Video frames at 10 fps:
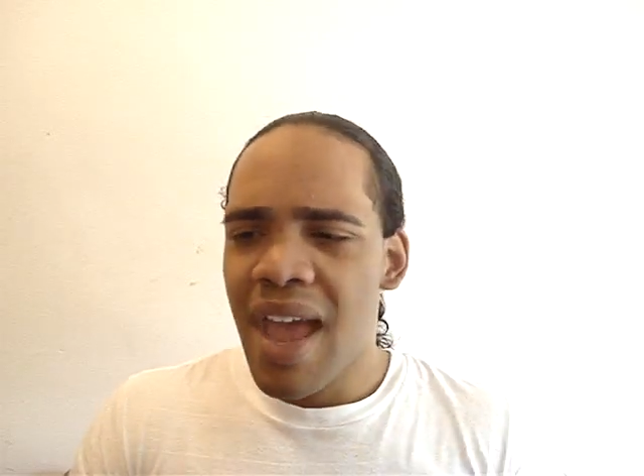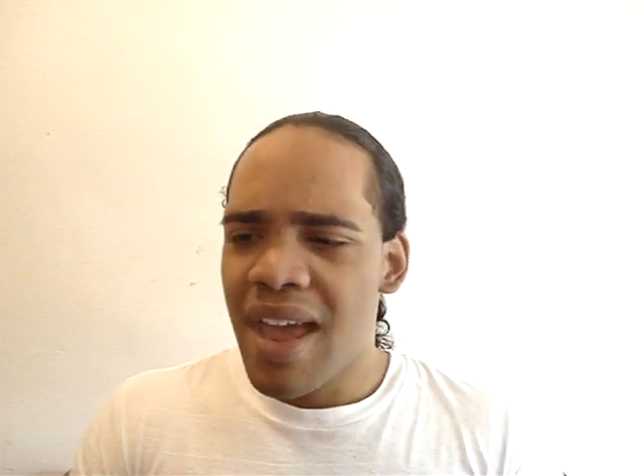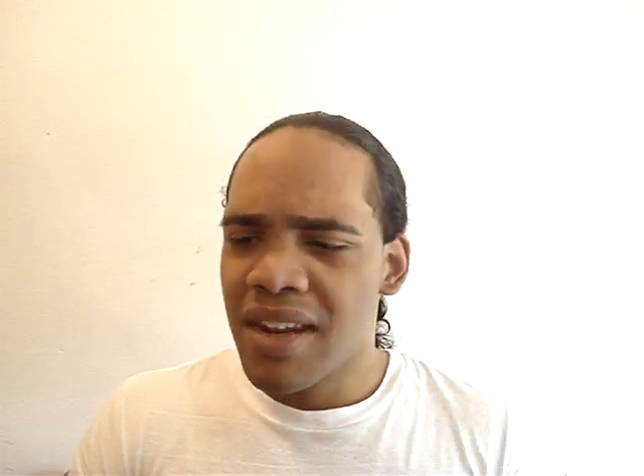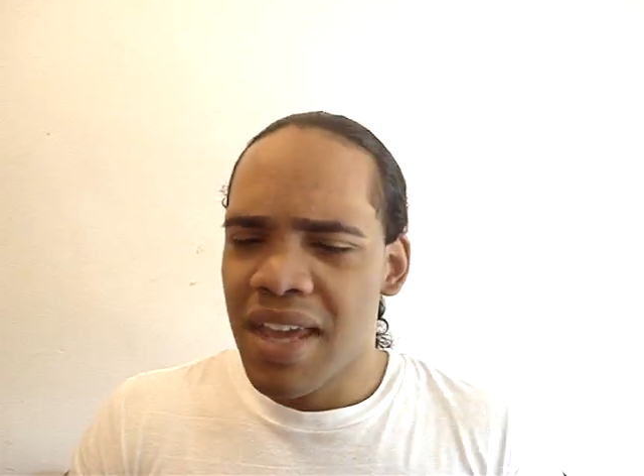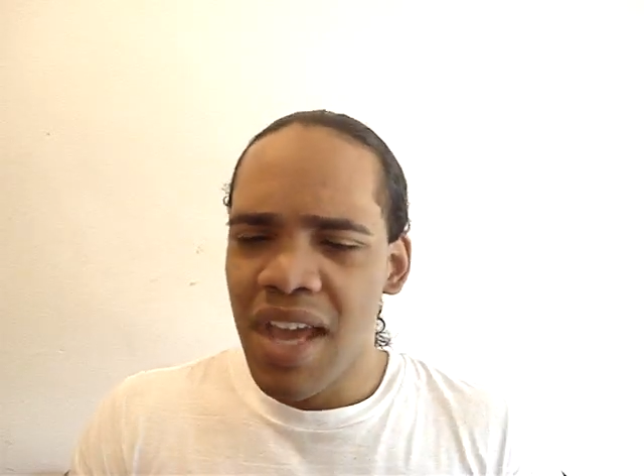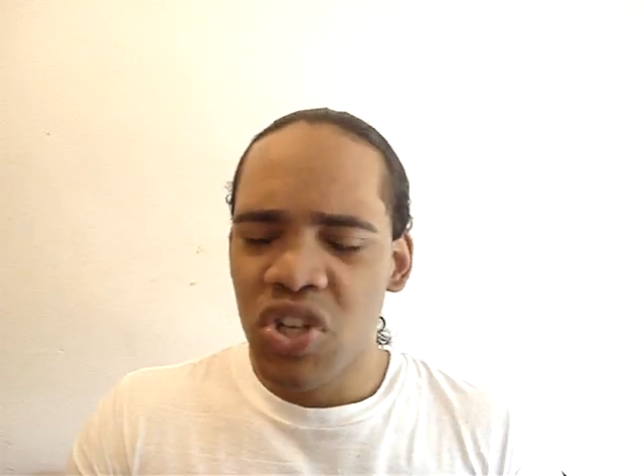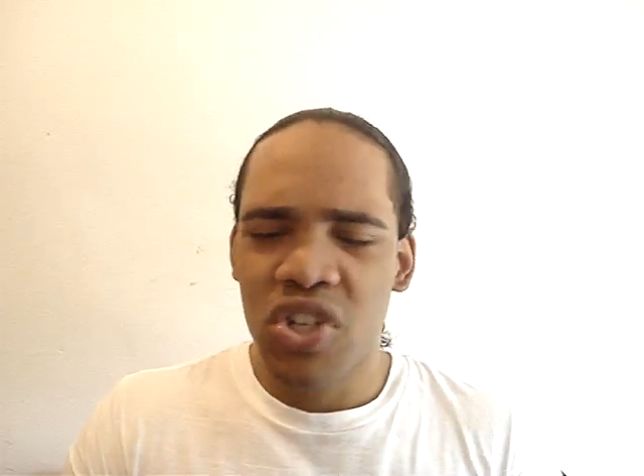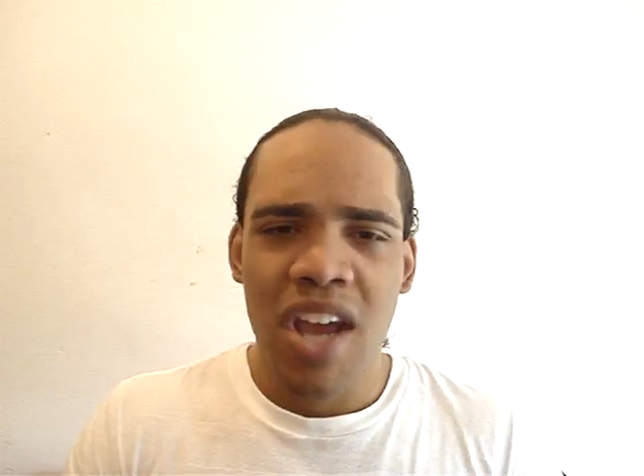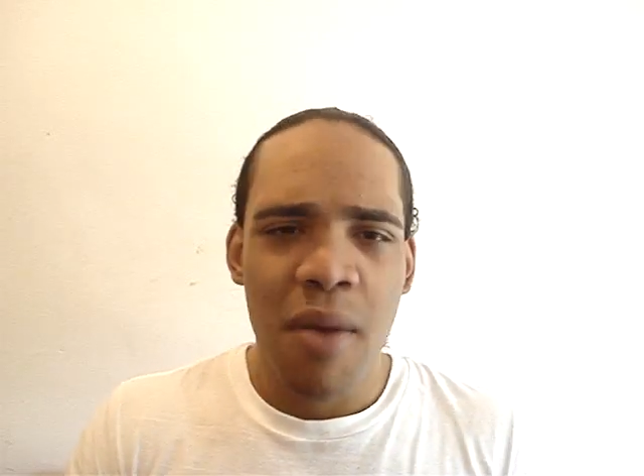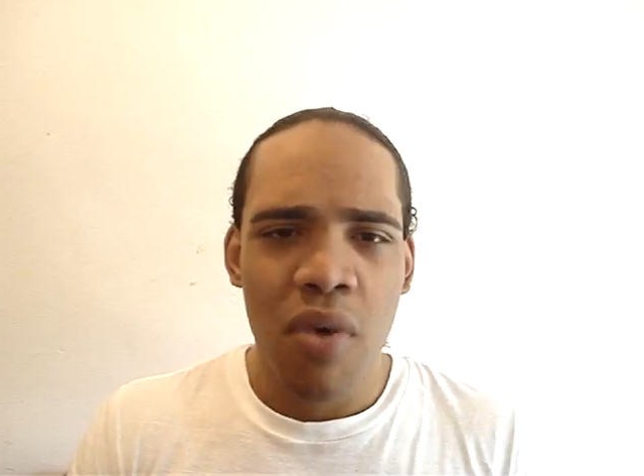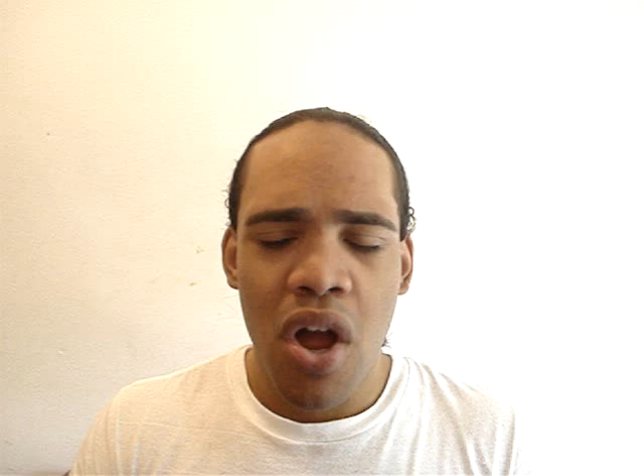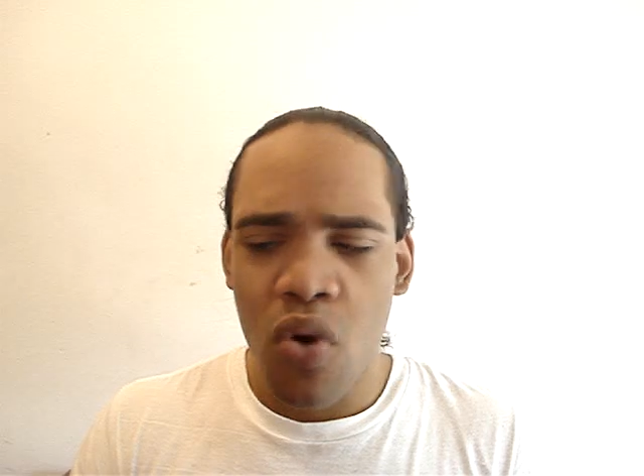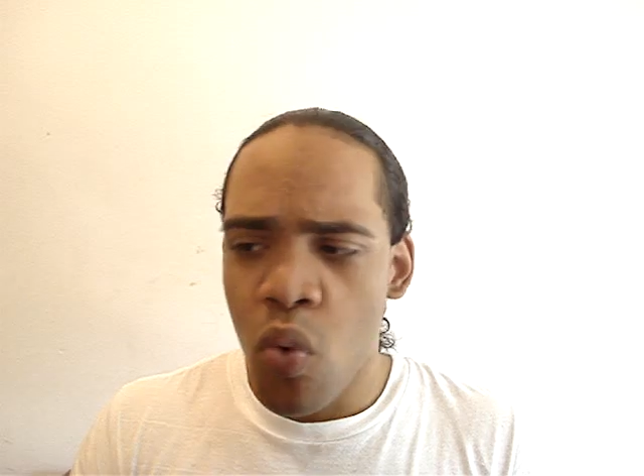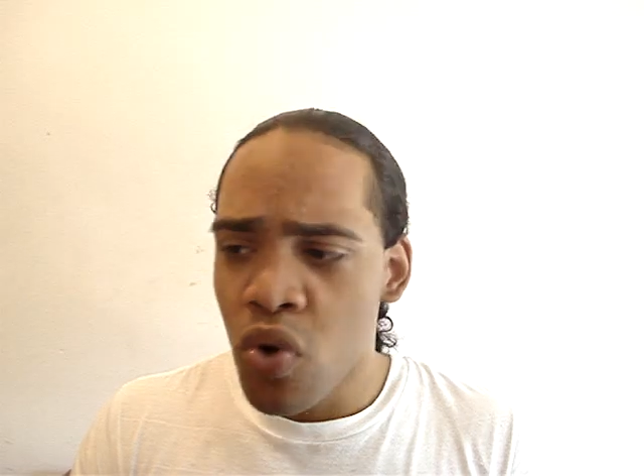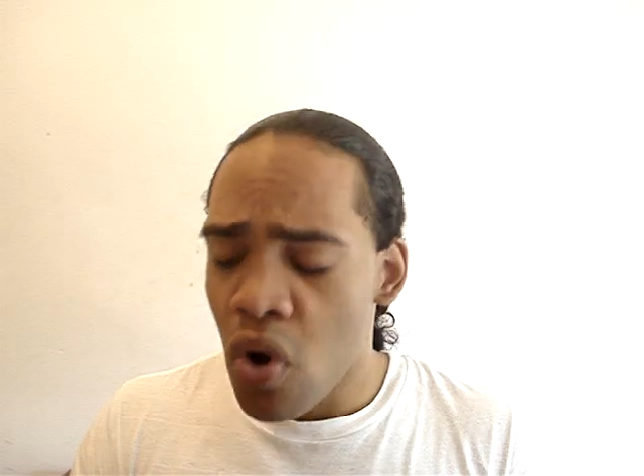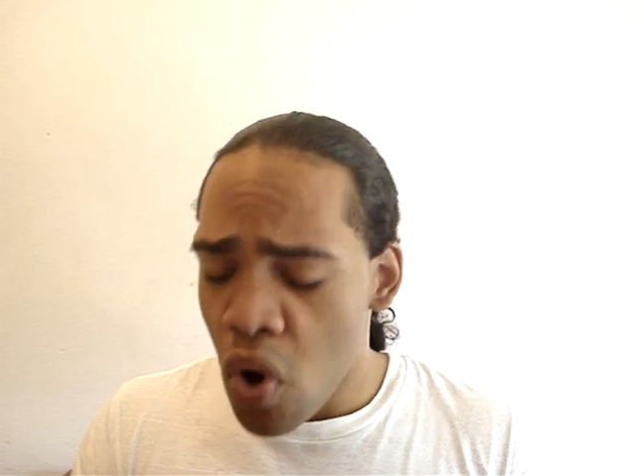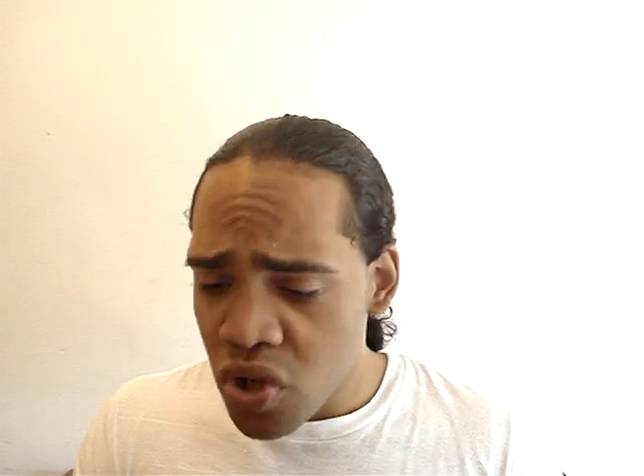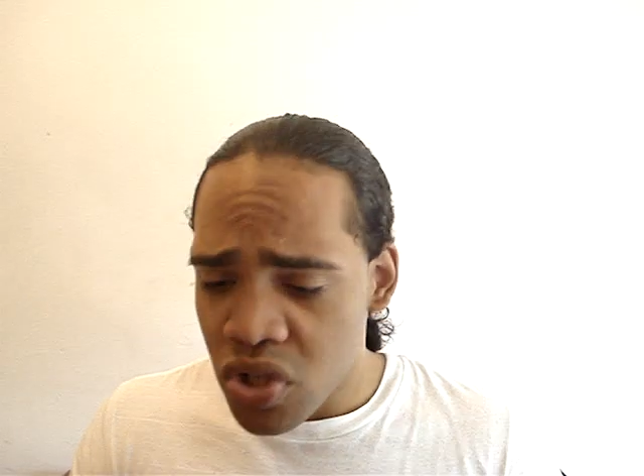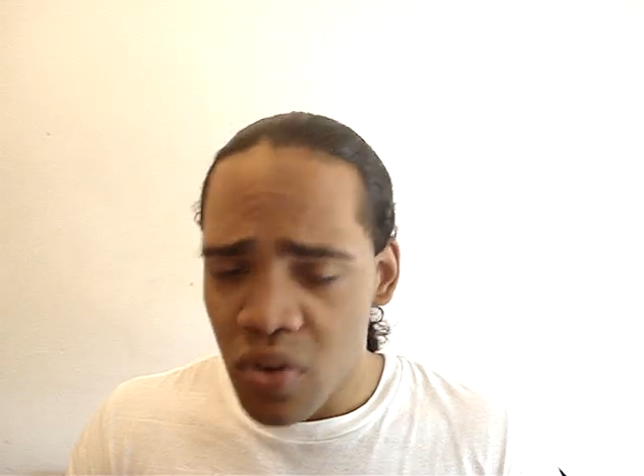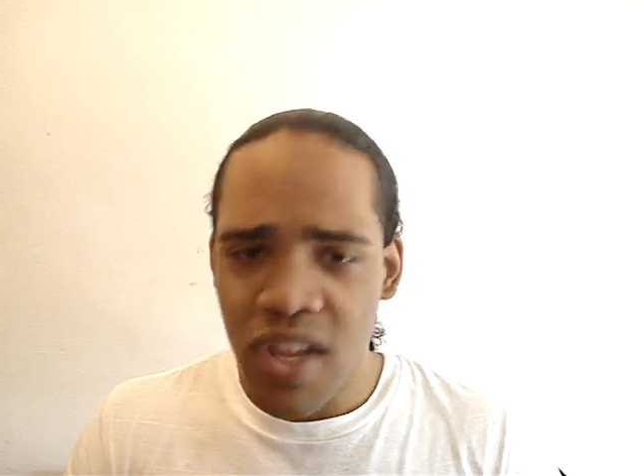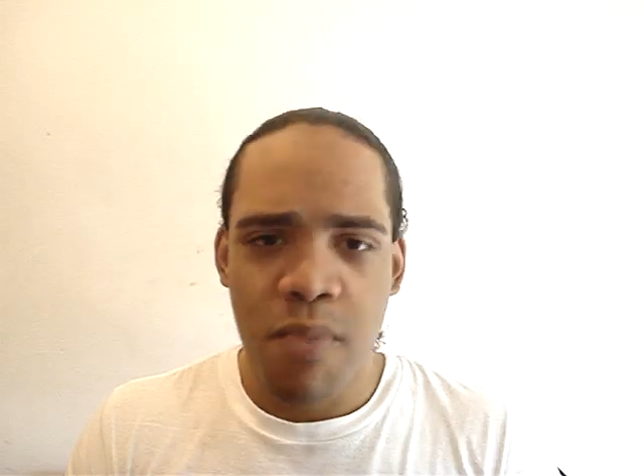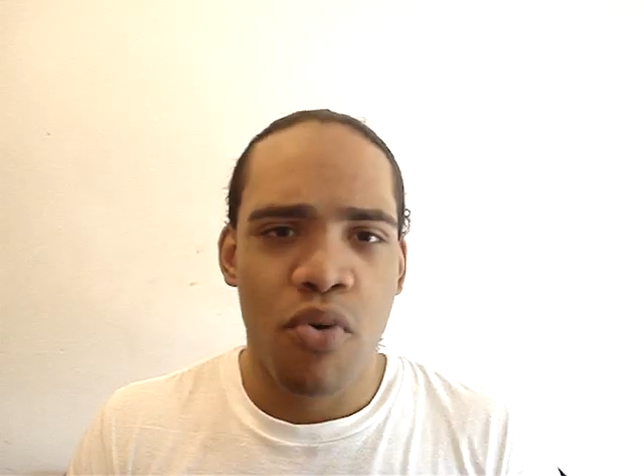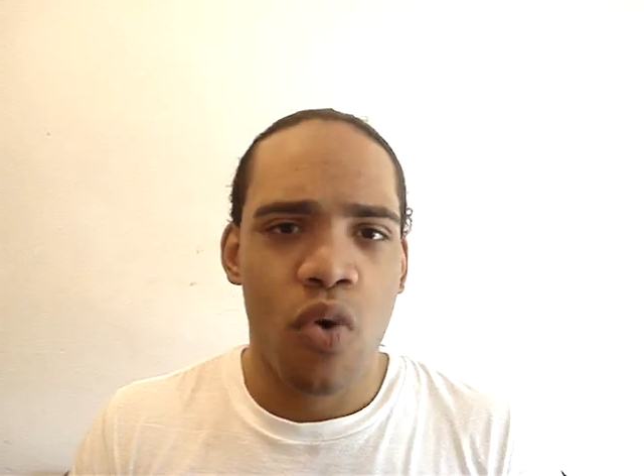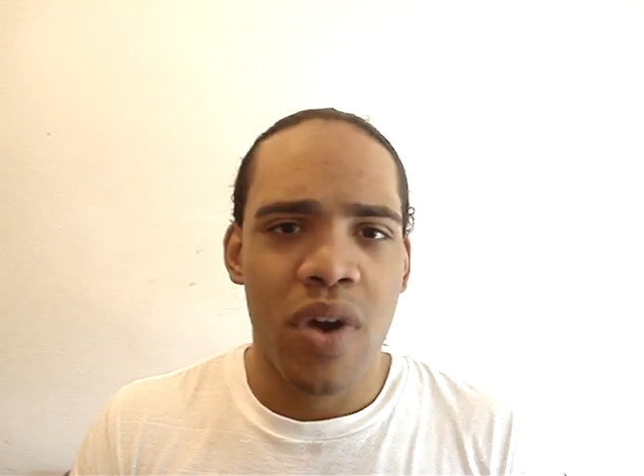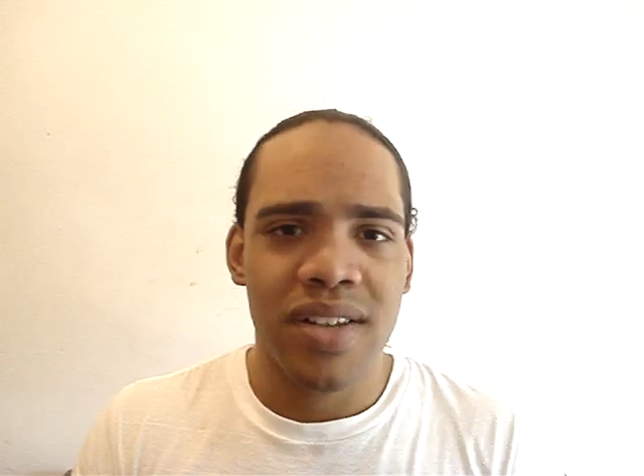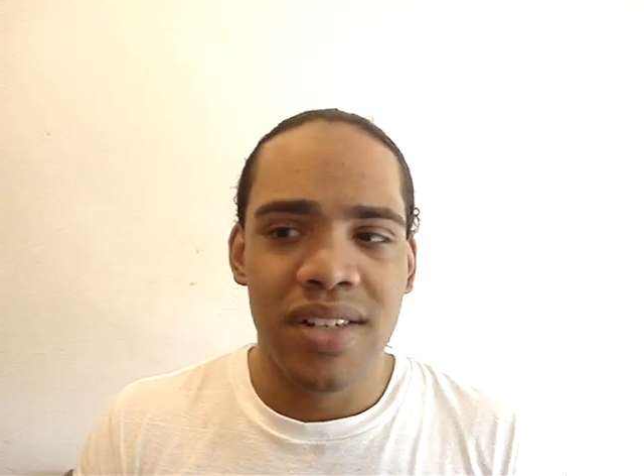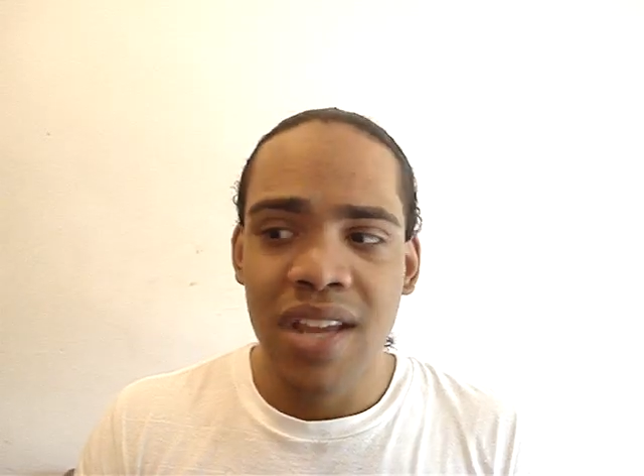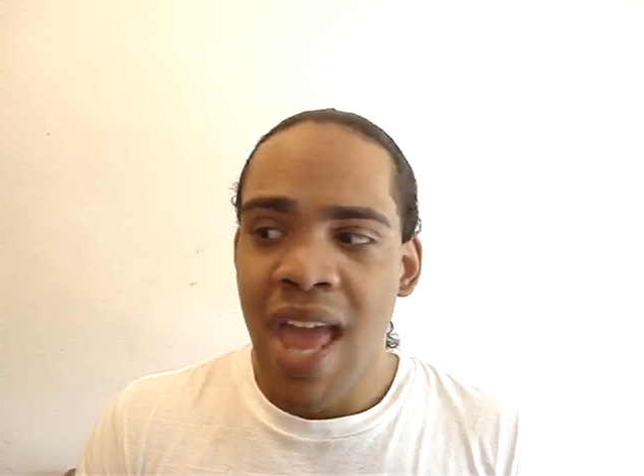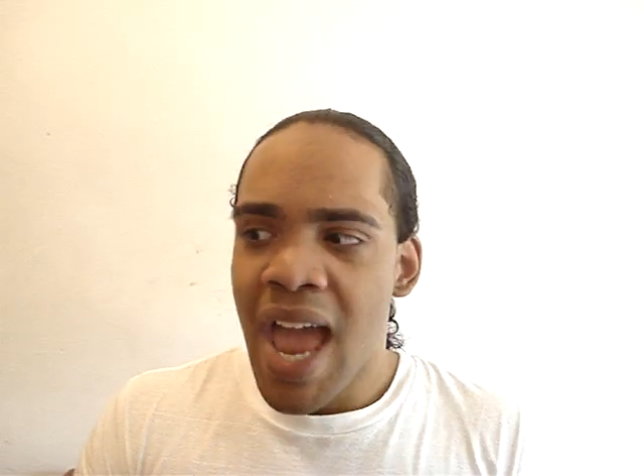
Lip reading: And Ken Shamrock also did pro wrestling,